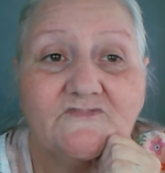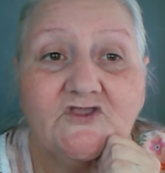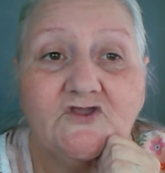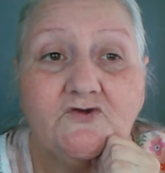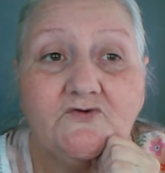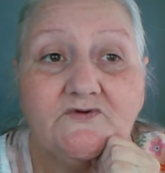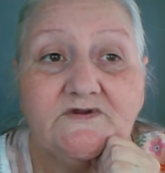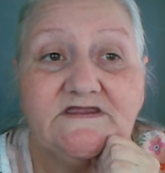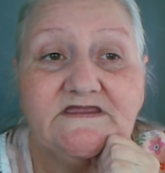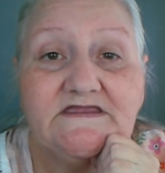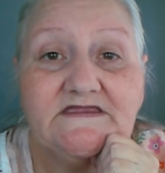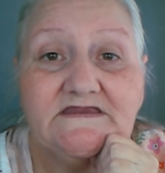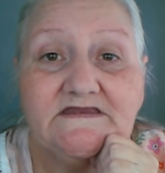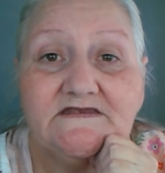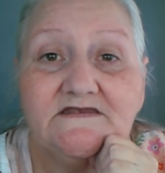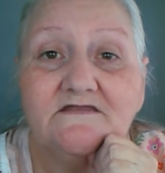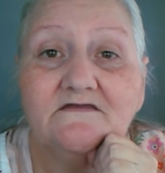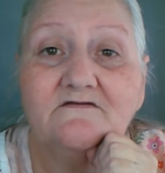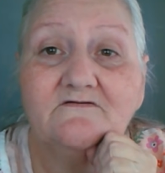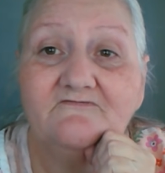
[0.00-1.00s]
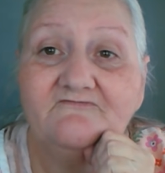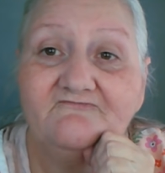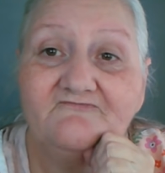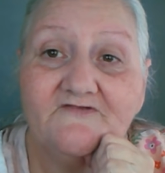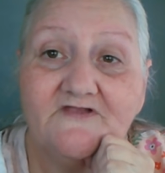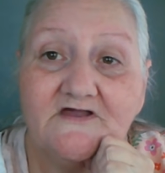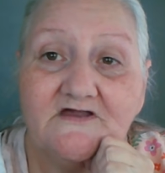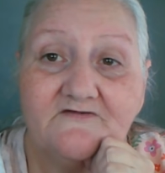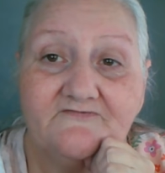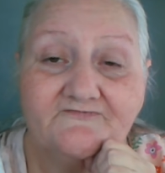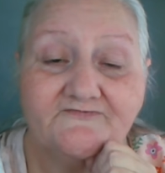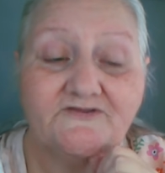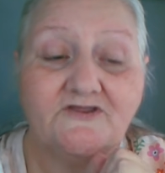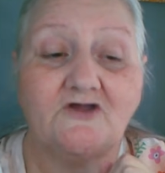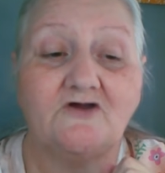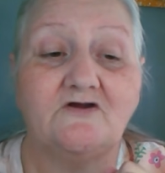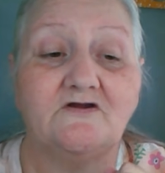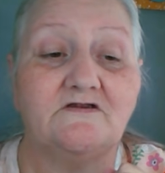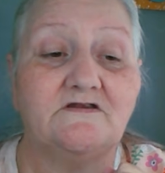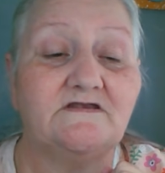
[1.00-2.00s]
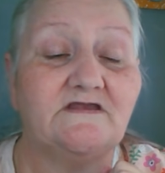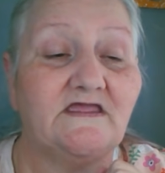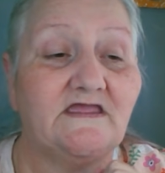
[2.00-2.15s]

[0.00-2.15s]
green fluff yarn,